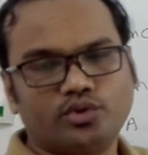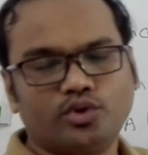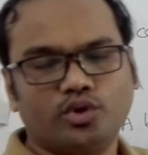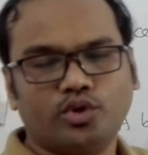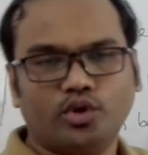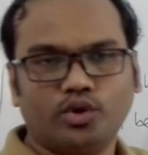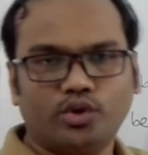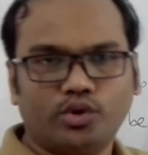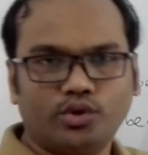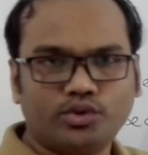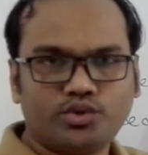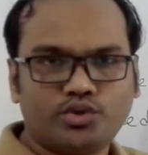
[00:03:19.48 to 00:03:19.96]

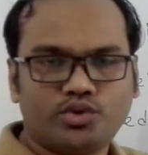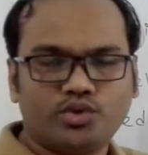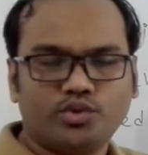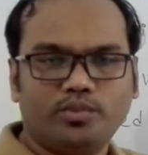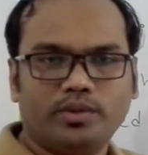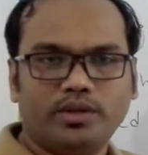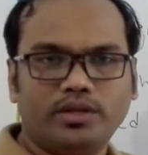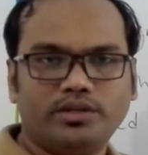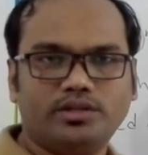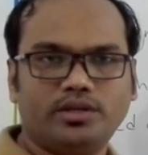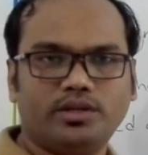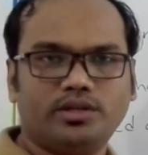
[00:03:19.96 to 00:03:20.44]
go to
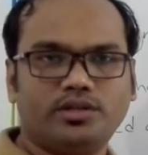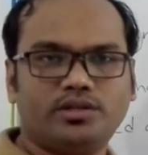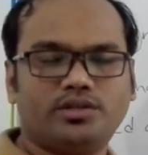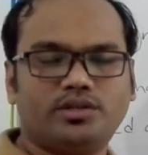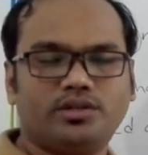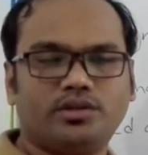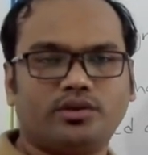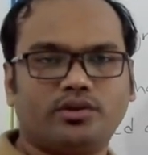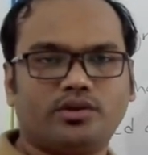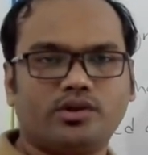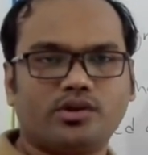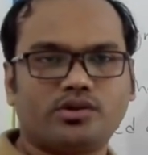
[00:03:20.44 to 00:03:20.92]
visit
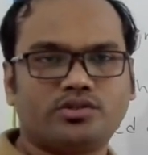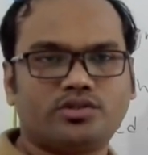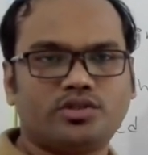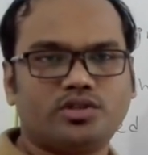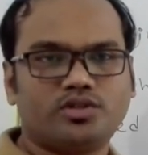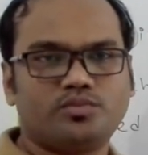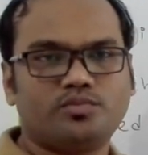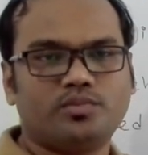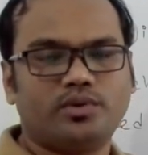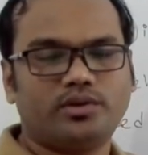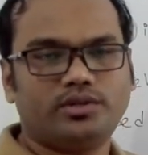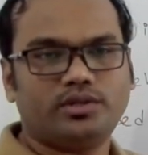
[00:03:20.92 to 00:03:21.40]

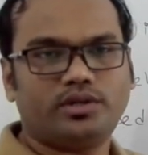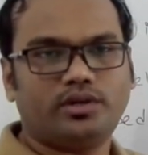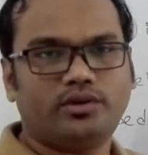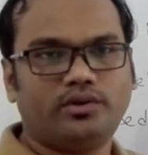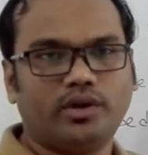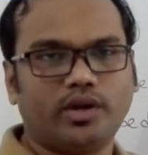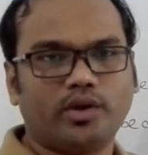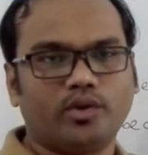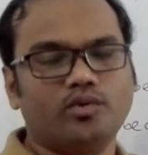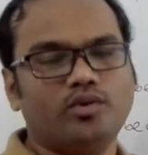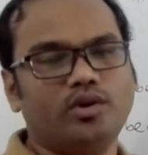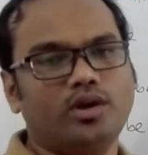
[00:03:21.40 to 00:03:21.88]
Cox's Bazar
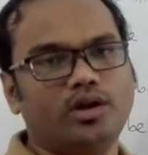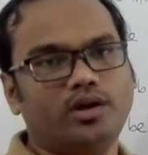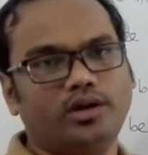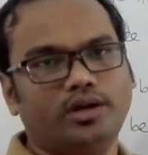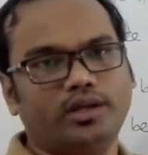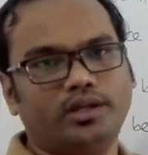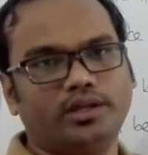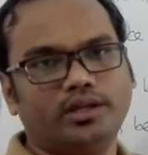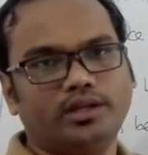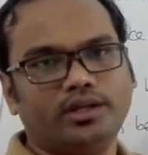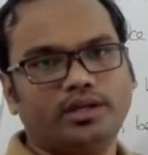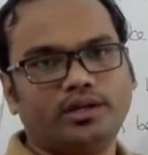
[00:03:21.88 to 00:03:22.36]

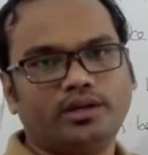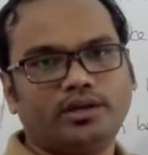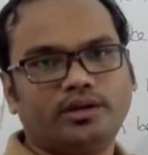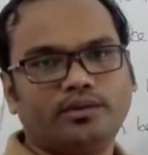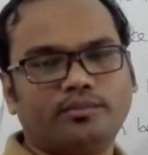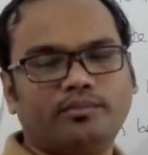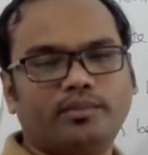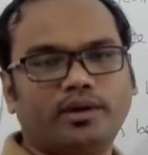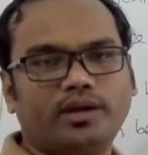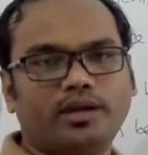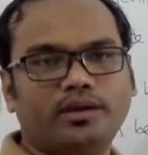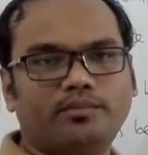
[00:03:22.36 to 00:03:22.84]
regularly.
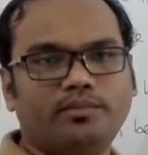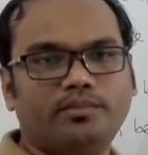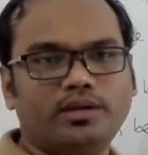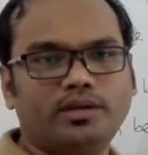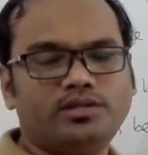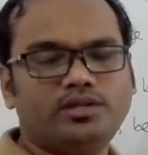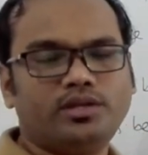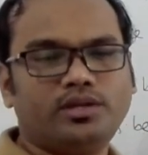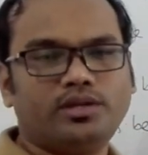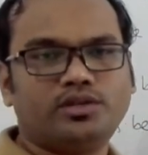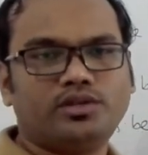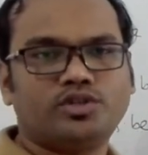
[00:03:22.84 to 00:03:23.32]
My
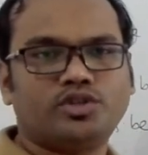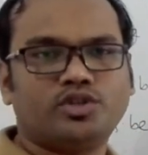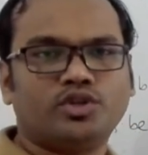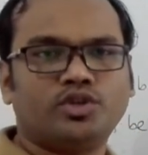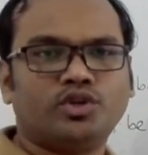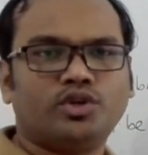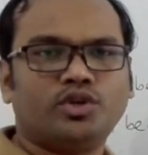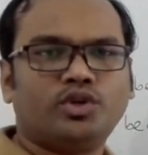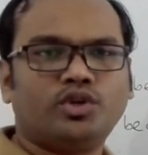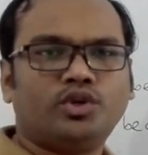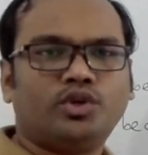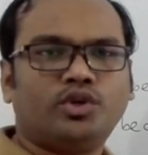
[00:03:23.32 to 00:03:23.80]
visit
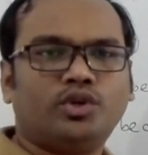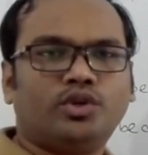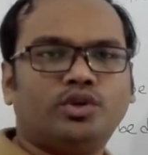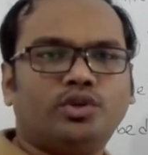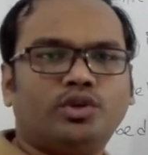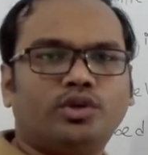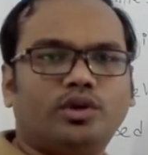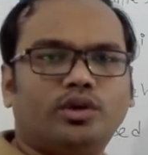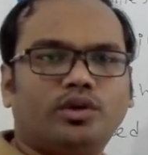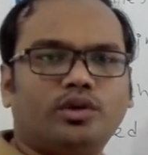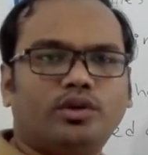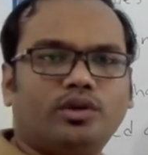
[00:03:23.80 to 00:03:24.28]

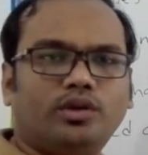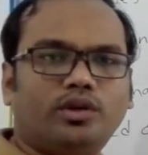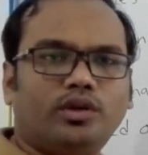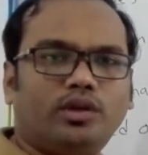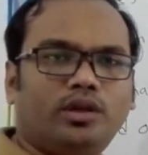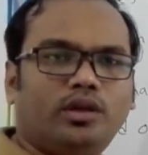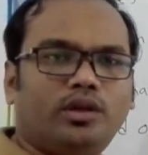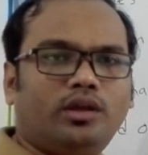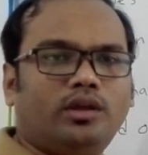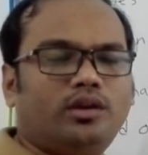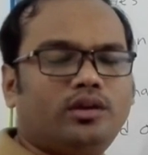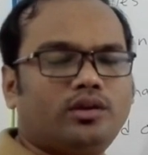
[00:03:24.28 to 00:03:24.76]

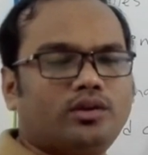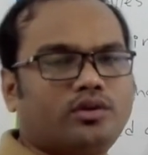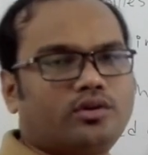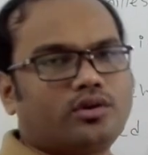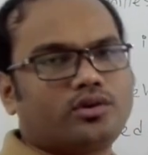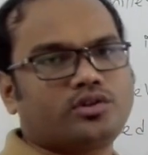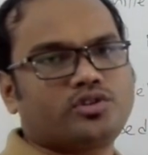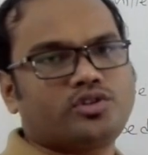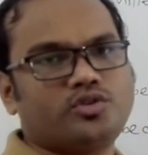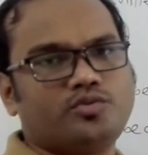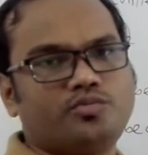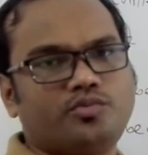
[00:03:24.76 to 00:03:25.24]
in
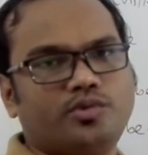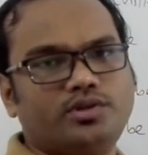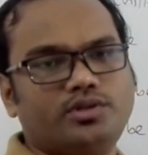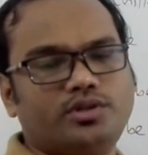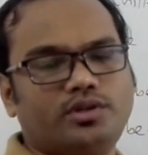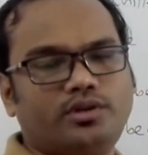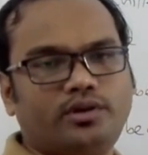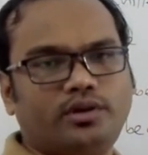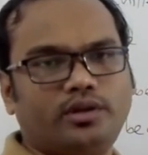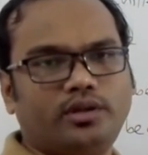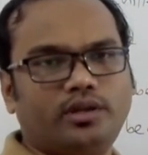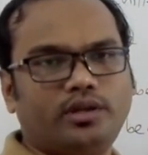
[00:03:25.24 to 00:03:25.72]
Cox's
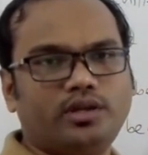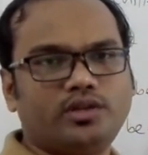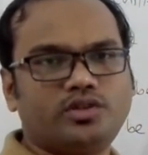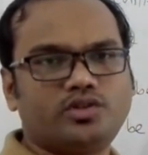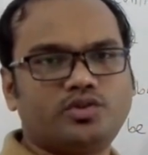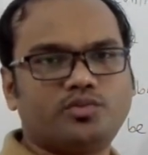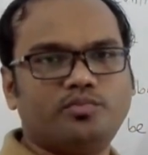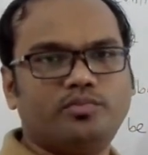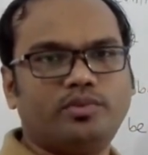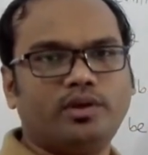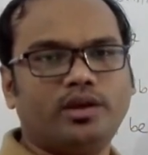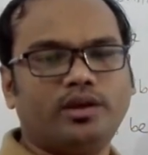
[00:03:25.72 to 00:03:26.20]
Bazar
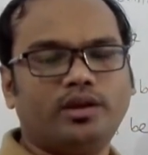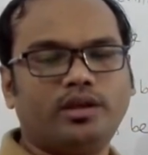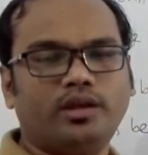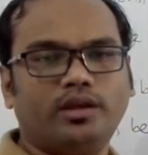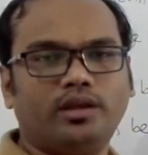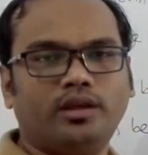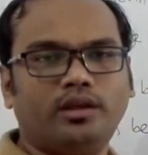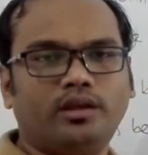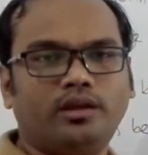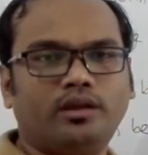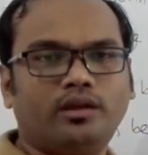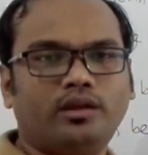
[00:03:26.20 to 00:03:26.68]
is
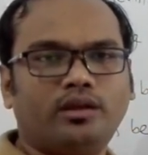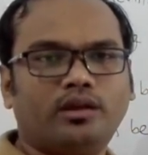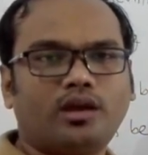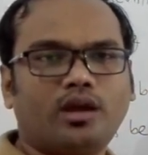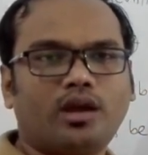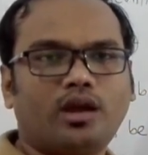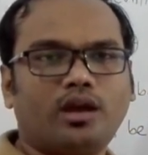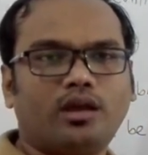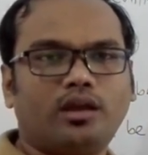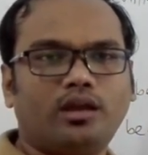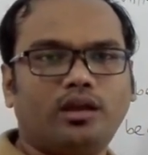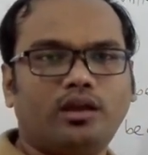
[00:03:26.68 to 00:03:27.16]
very
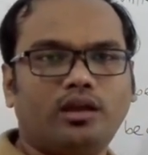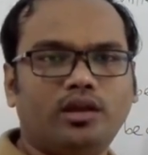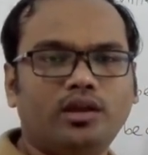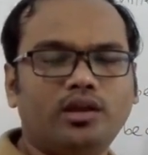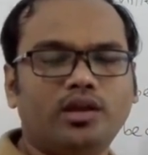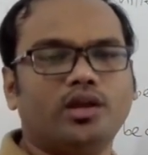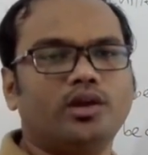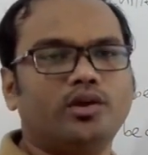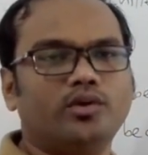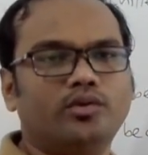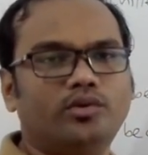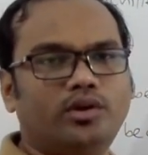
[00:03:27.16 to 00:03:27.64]

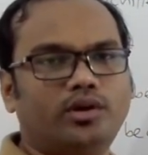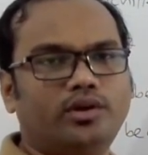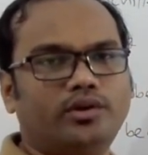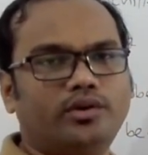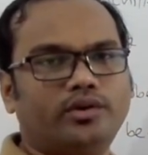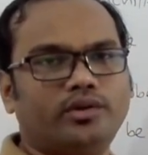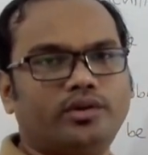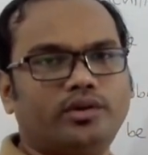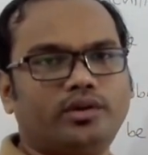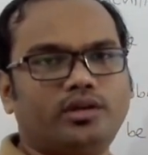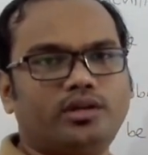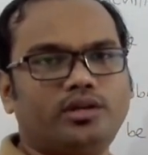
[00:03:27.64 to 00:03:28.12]

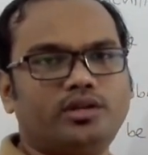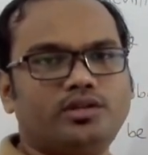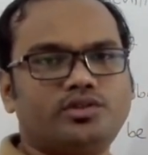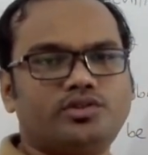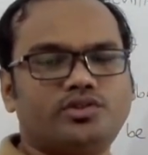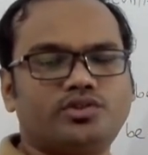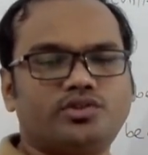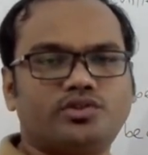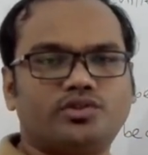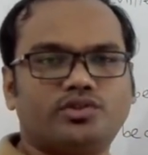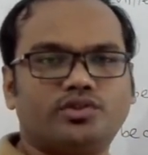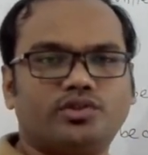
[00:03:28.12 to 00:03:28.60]
irregular,
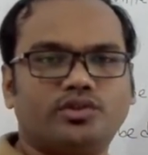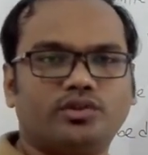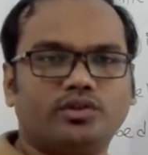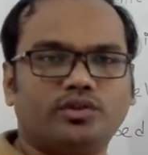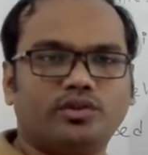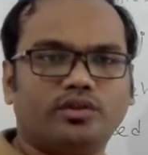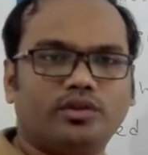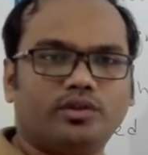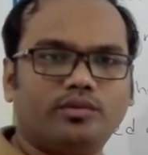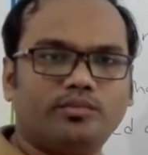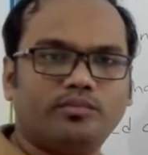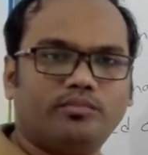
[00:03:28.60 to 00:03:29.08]
is
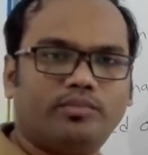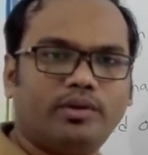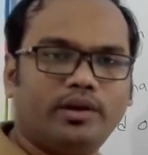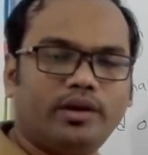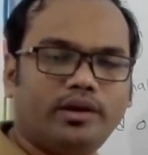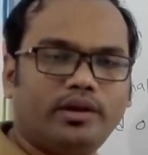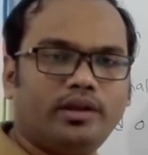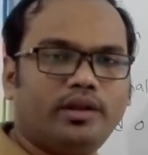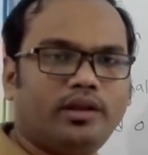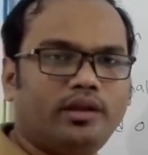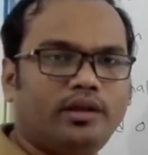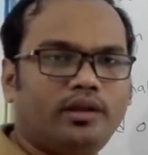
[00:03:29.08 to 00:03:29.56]

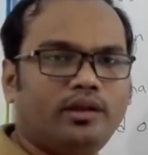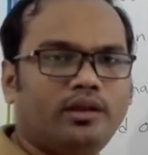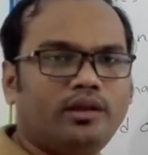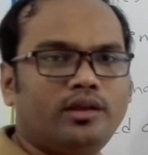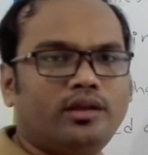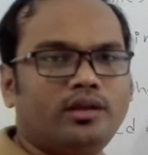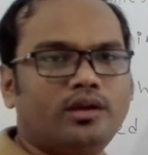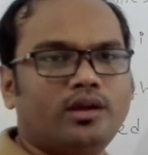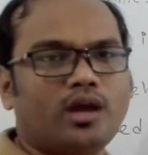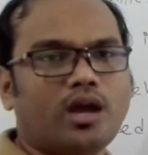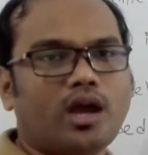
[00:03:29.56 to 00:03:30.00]
very